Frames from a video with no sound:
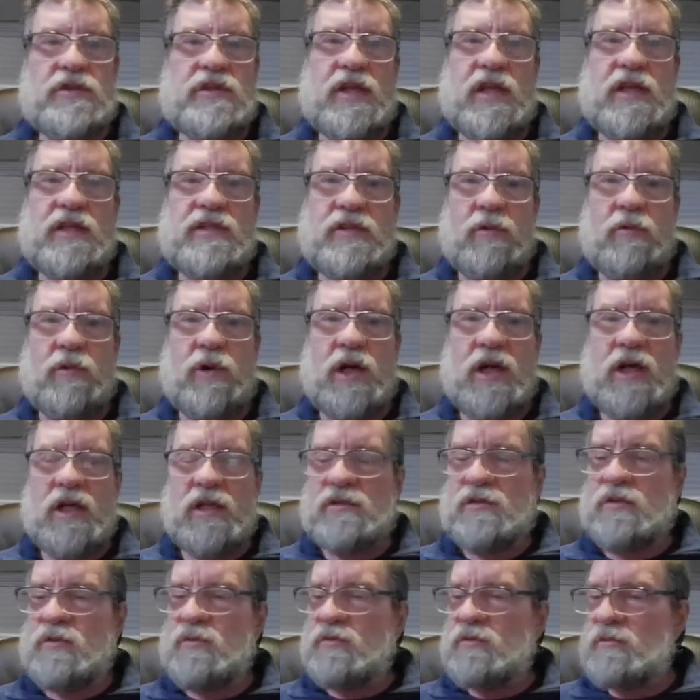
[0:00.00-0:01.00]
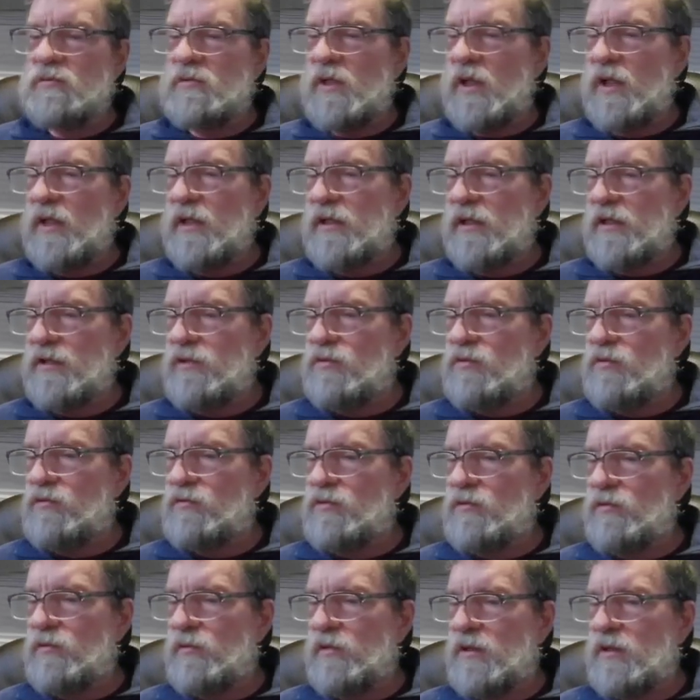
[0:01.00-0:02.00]
takes a while to get
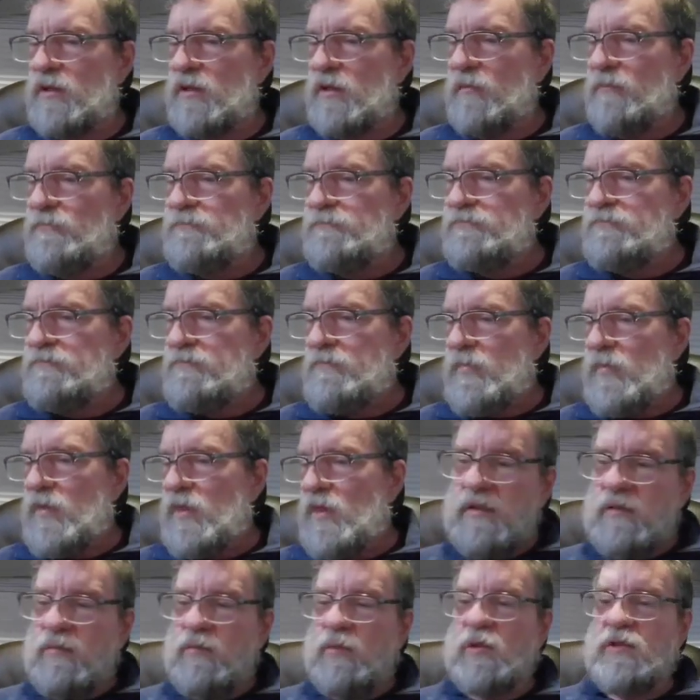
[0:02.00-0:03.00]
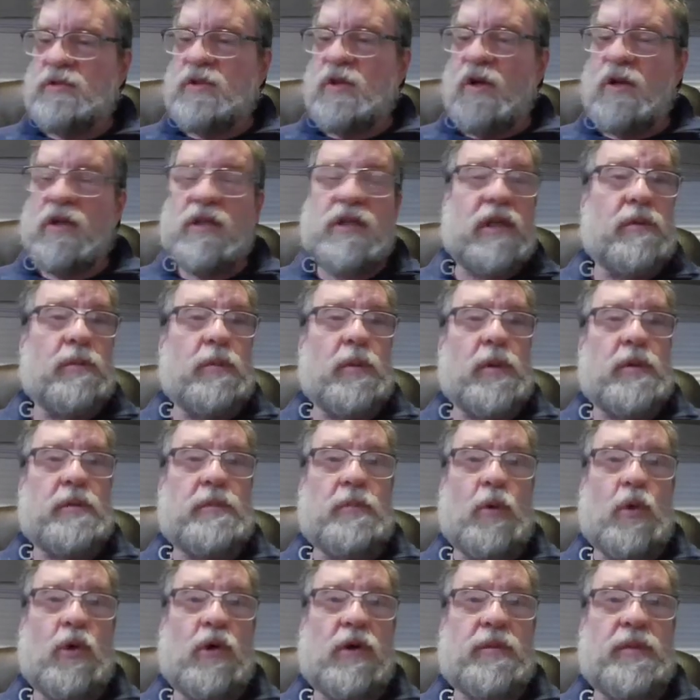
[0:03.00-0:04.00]
used to it. We'll talk a little bit
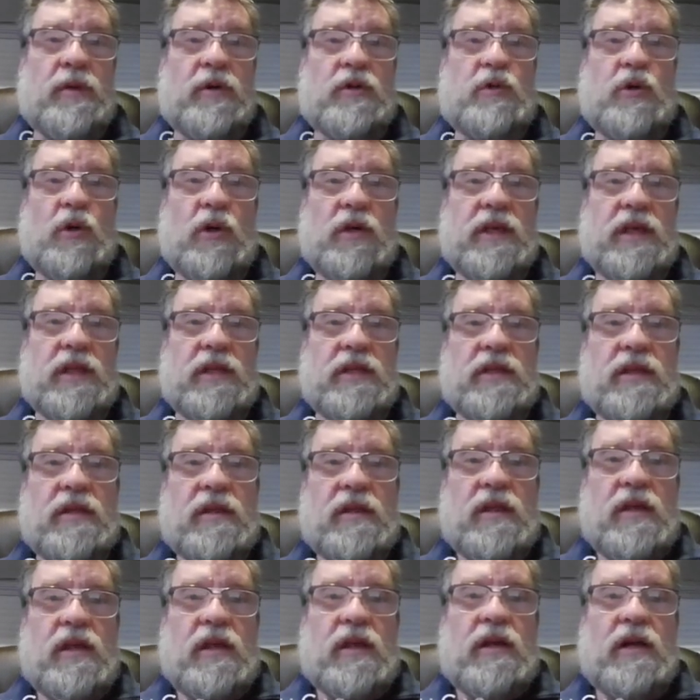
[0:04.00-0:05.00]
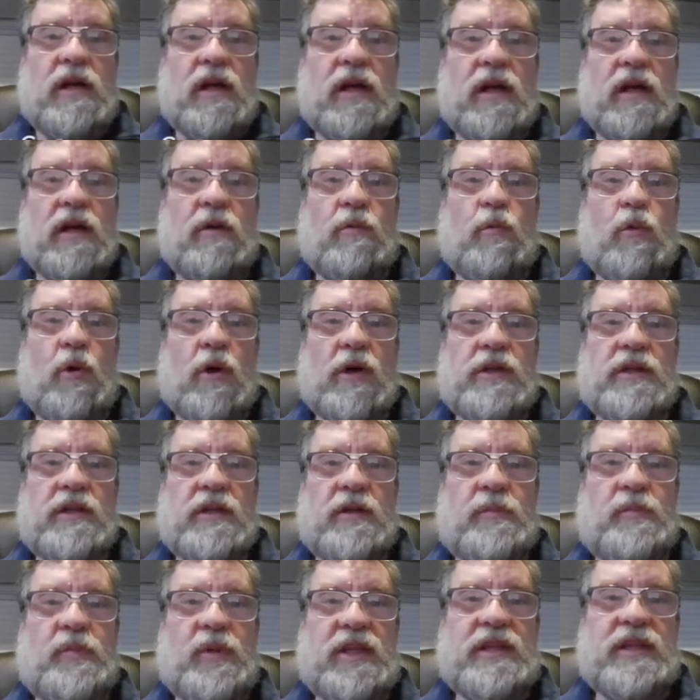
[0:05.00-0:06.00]
more about cooking. One of
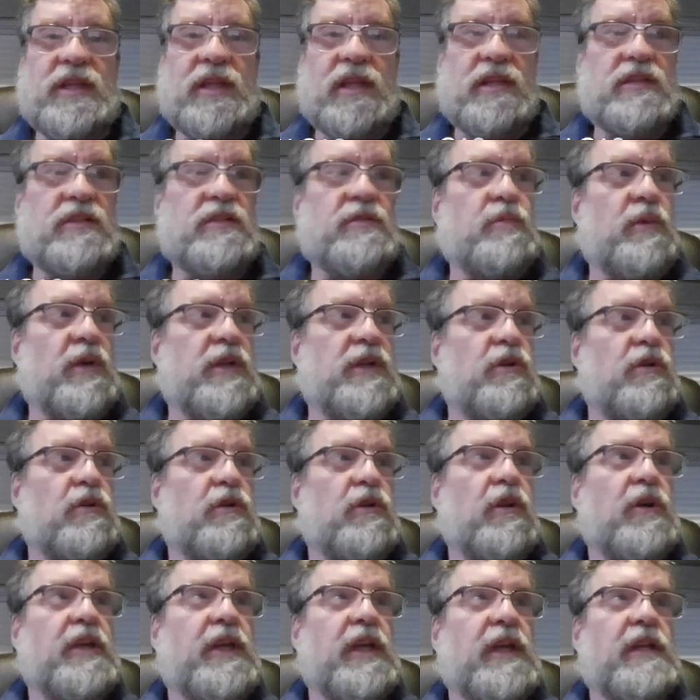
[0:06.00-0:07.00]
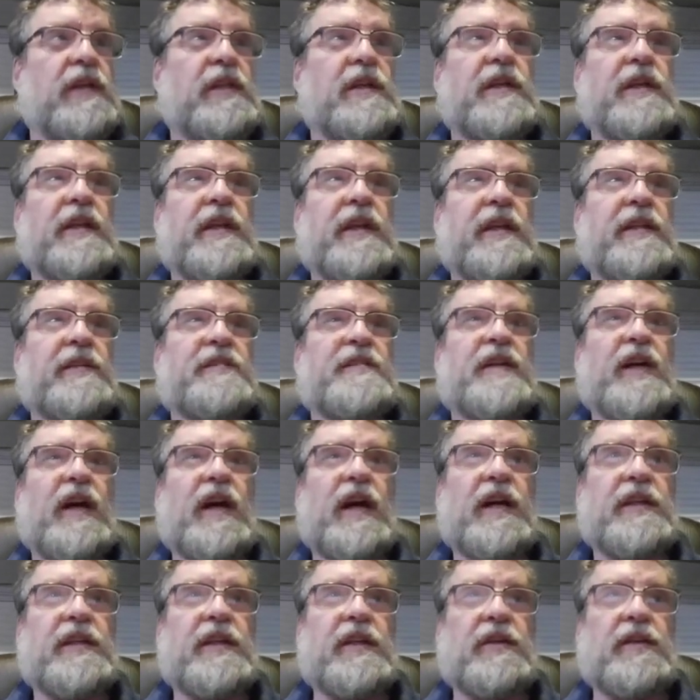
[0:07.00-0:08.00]
the big things when you're cooking
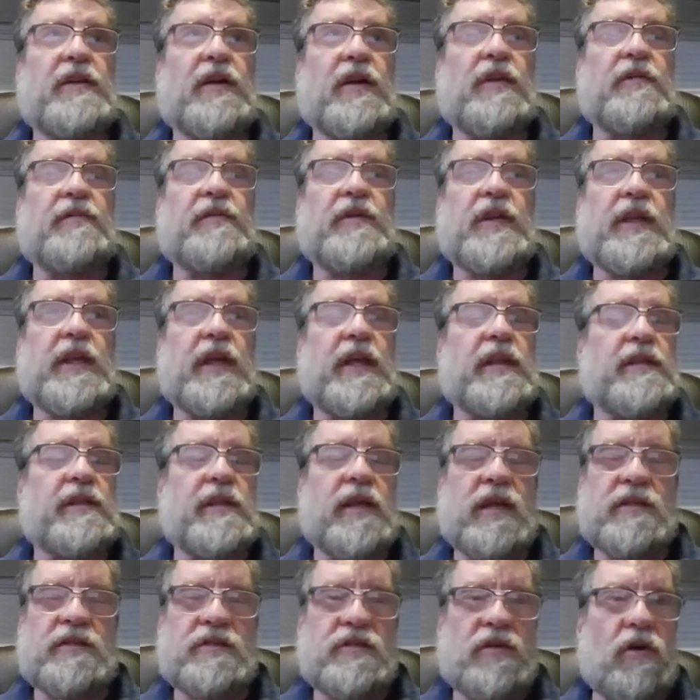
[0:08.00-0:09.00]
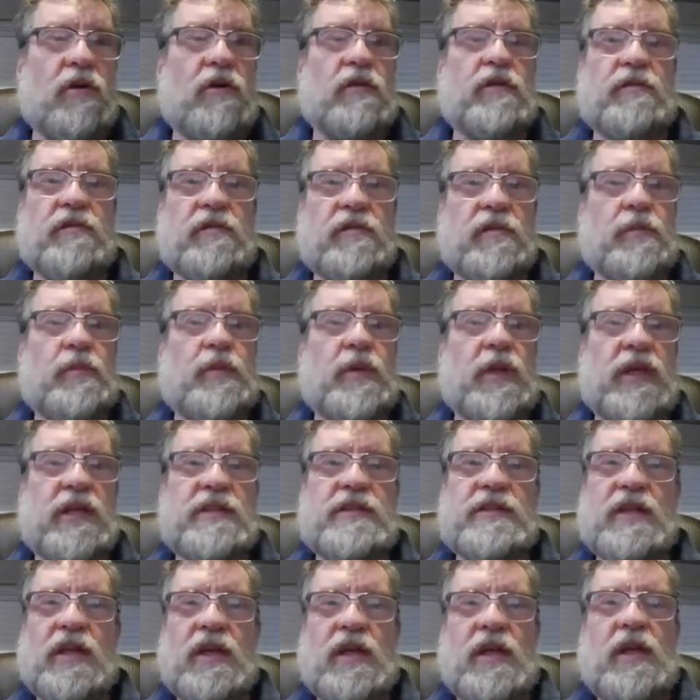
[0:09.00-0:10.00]
inside an RV, and that's all over the
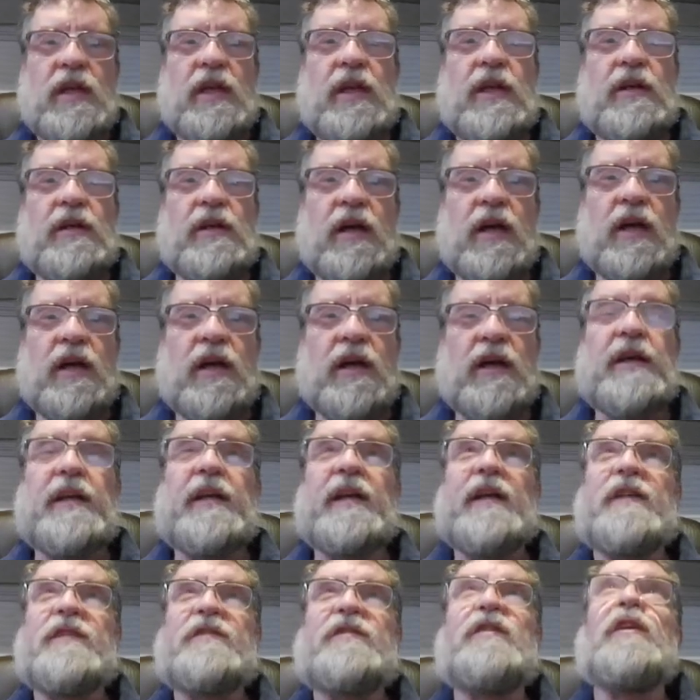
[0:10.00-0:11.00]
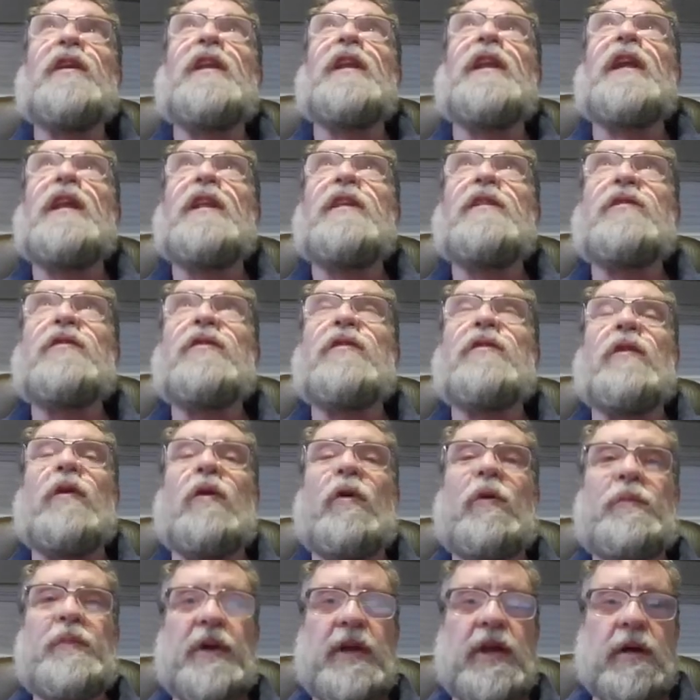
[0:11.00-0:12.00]
place, is you need to
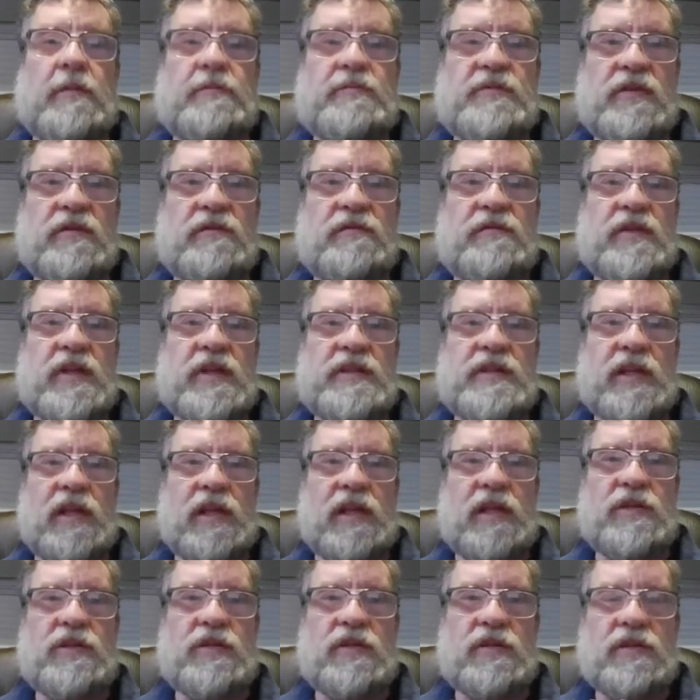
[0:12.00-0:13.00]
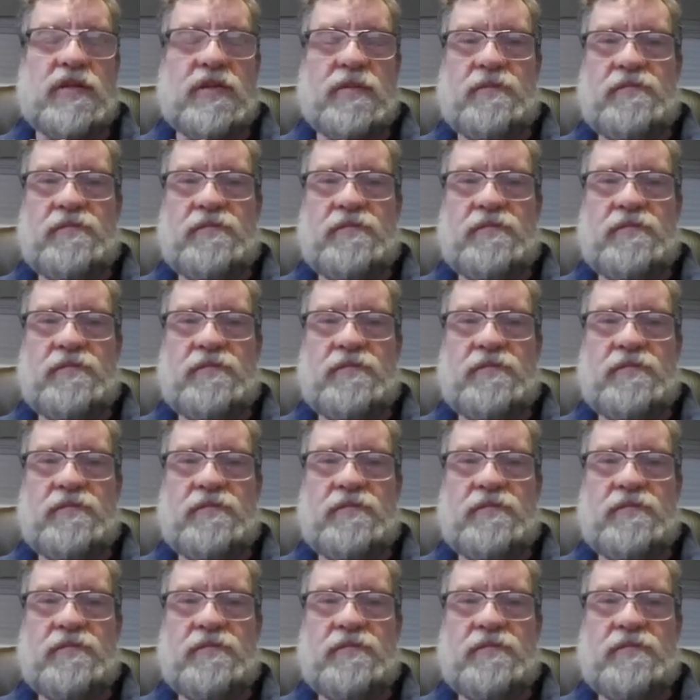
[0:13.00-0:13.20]
open up some ventilation.